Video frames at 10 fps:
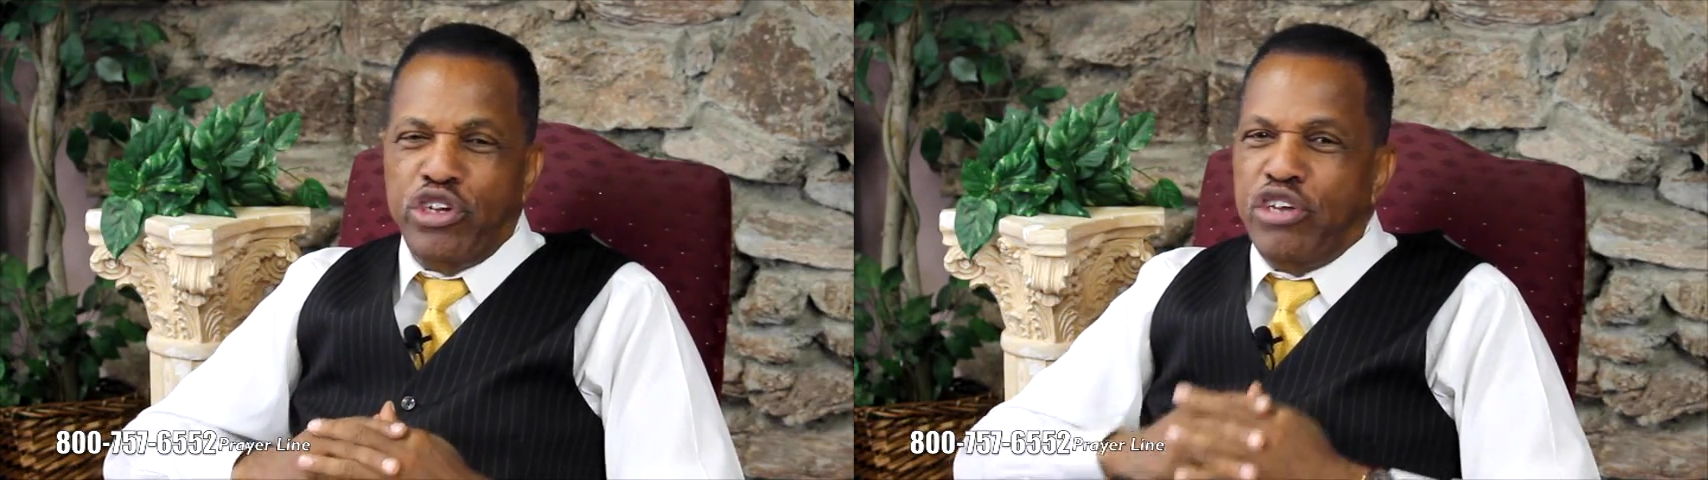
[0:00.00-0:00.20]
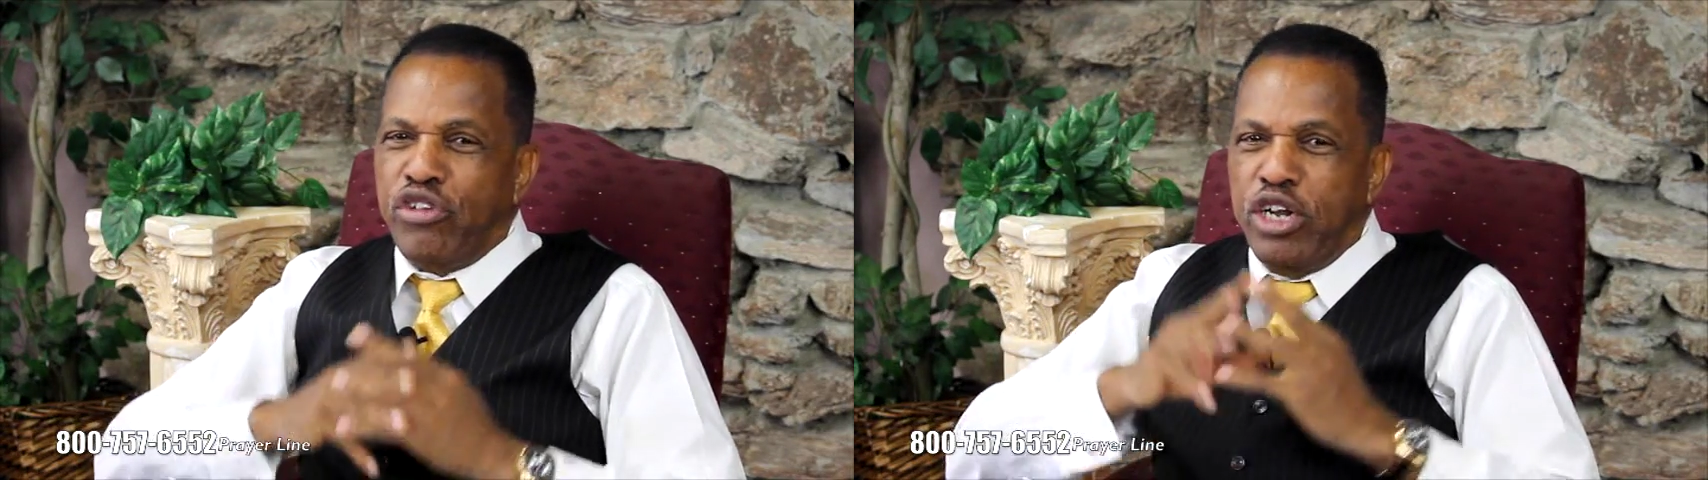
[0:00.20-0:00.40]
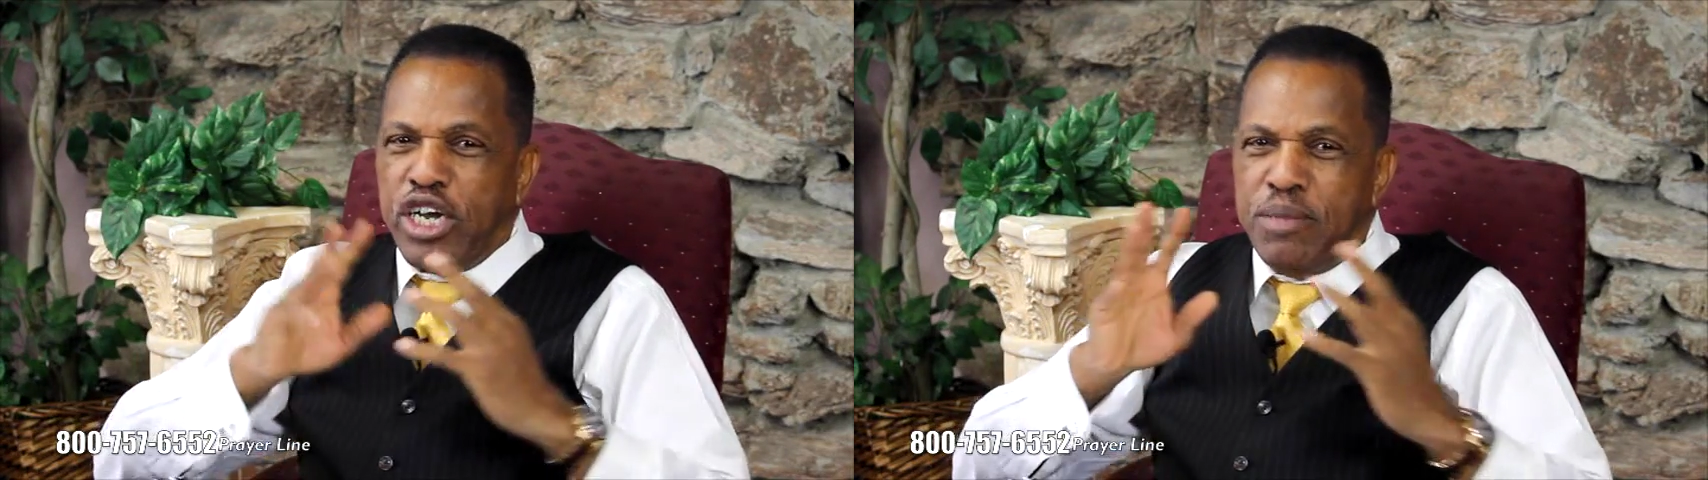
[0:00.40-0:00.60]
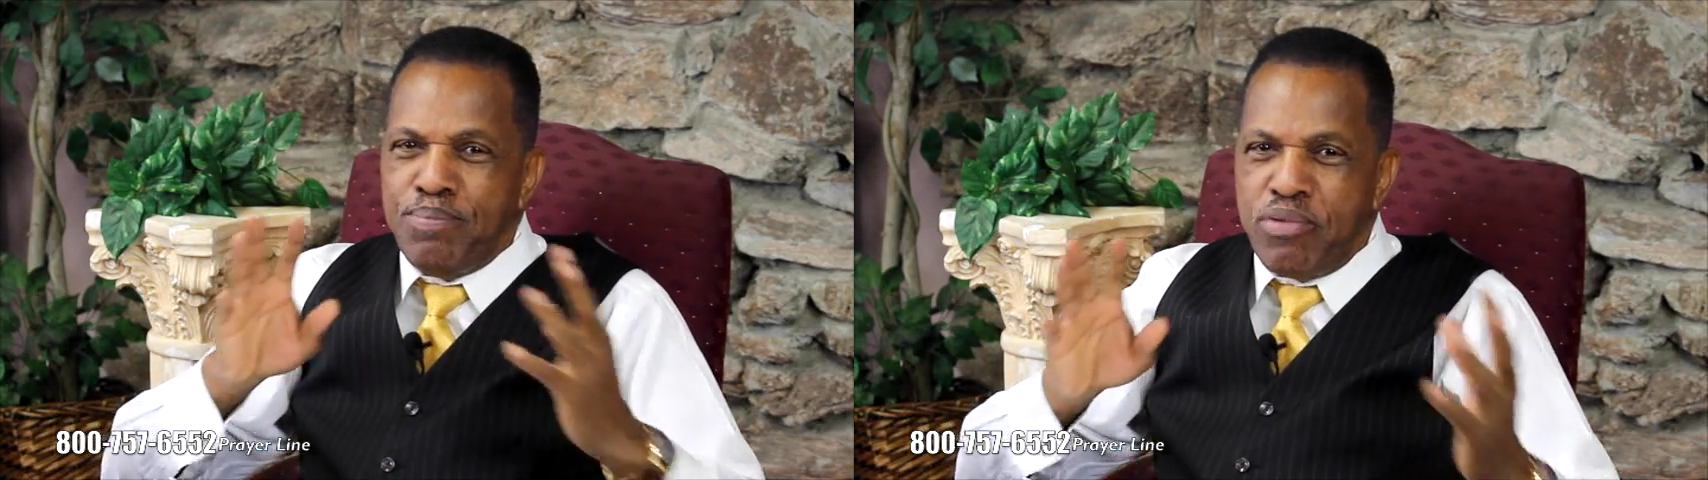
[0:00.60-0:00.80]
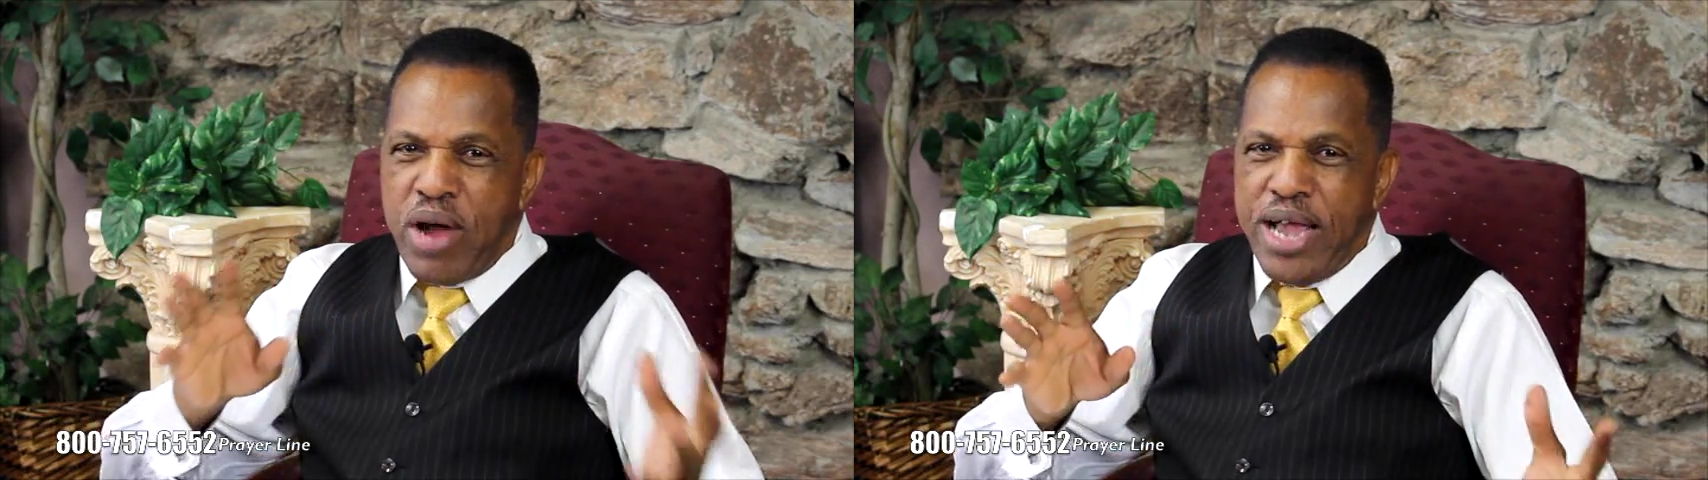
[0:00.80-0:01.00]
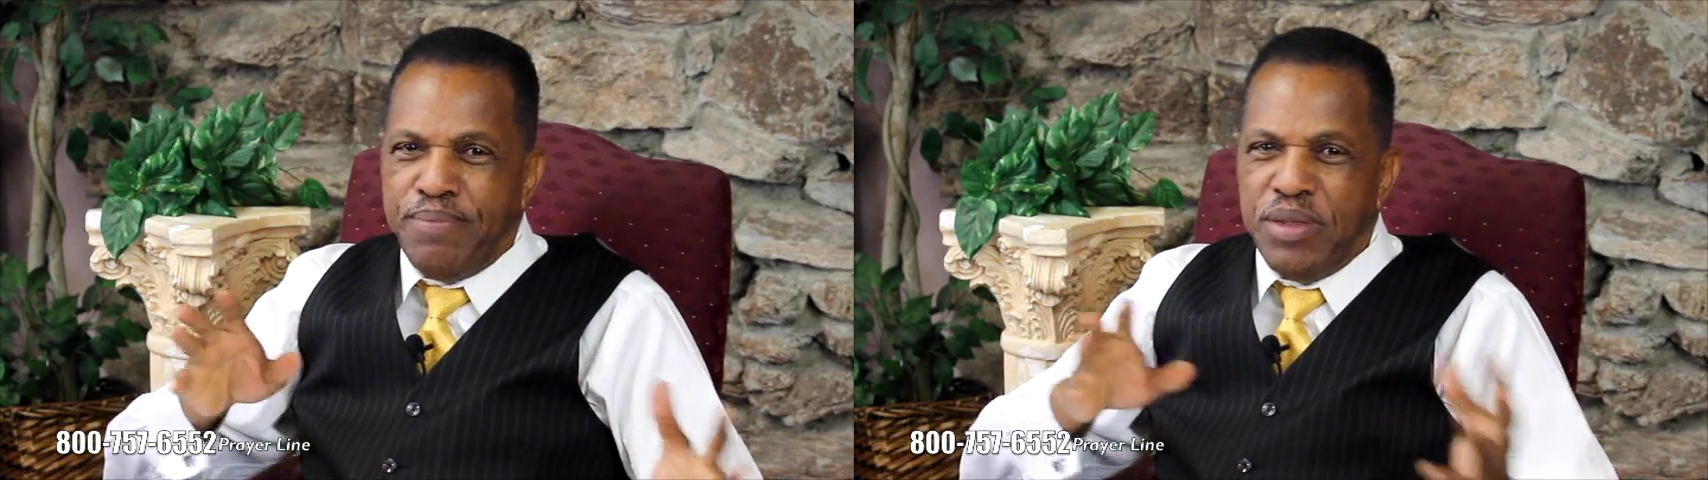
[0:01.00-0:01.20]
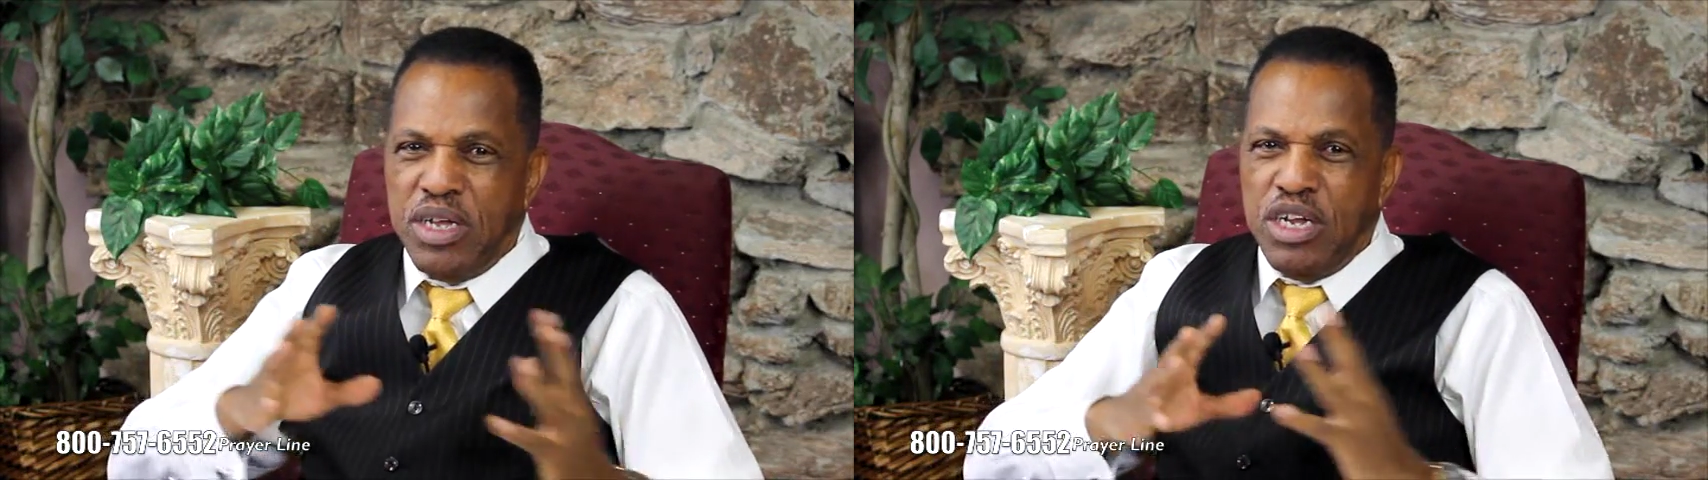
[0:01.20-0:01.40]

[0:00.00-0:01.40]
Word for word: is looking bright.